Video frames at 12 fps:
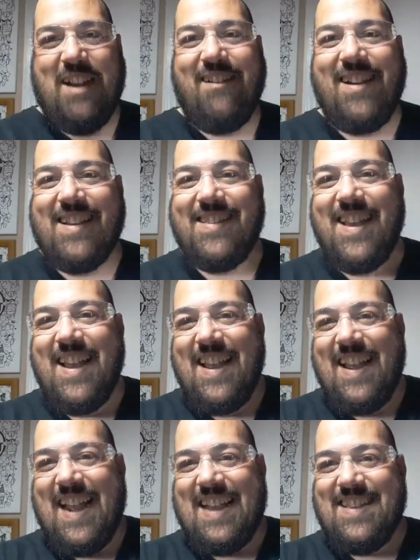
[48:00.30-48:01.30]
areas.
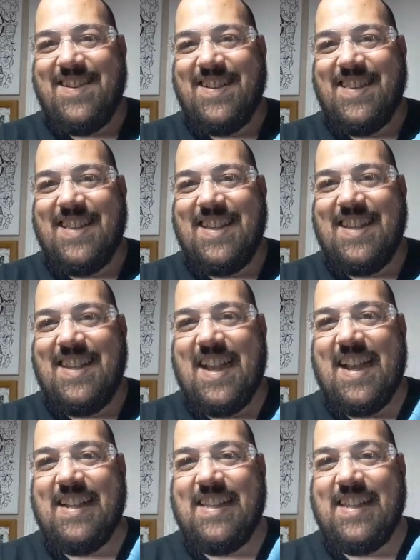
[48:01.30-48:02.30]
As you can see,
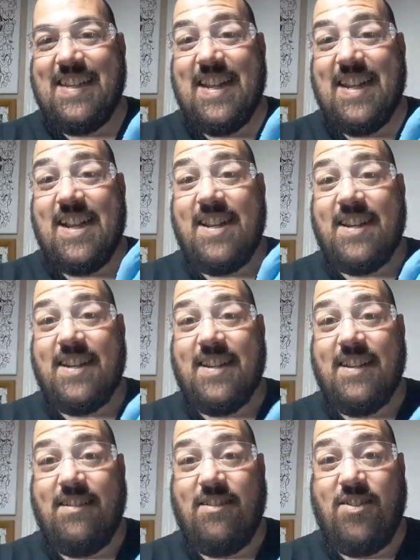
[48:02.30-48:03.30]
I did not
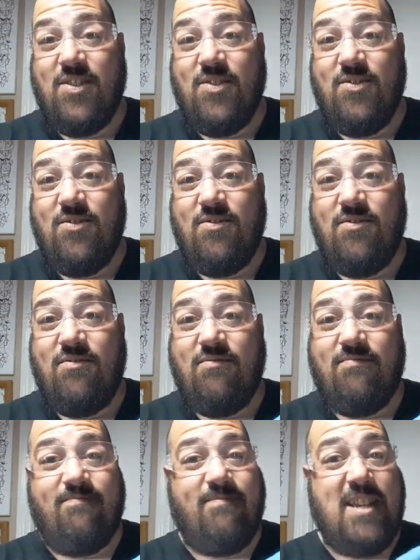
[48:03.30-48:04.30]
do
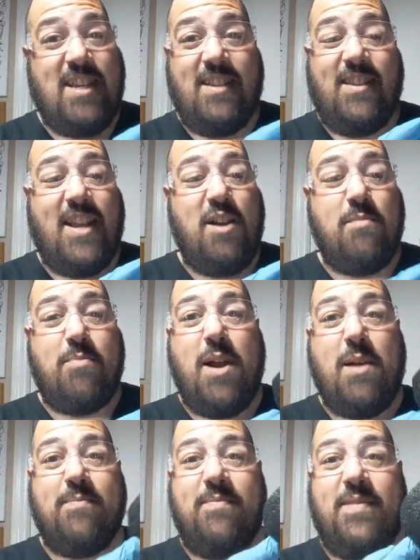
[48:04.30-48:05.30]
the entire
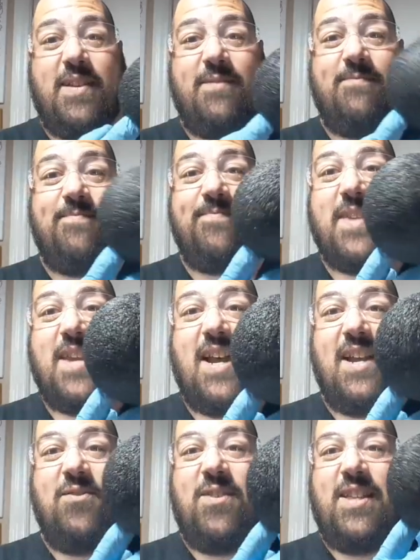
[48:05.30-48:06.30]
prop.
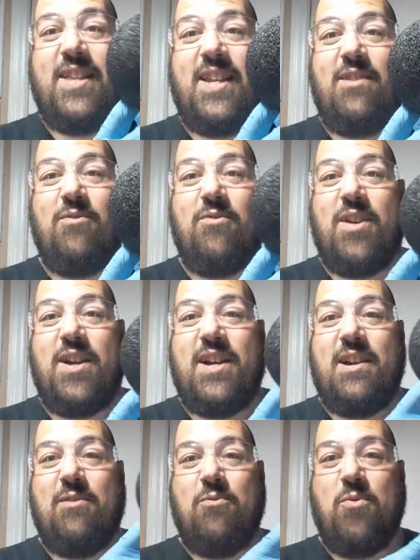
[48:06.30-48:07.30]
I only did
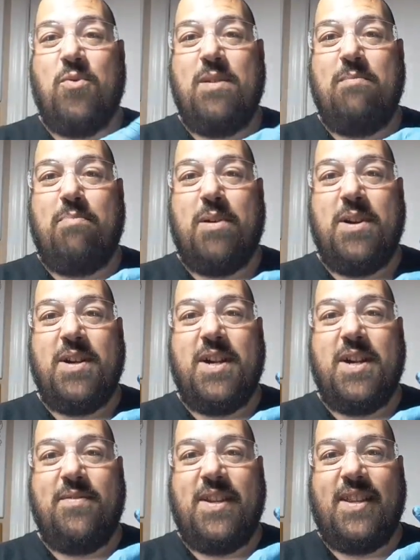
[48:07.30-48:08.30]
one part
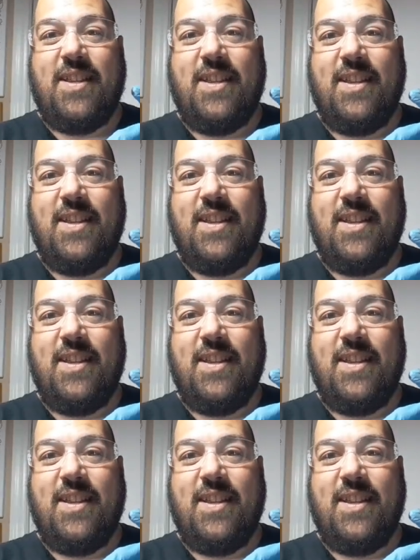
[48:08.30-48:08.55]
of it,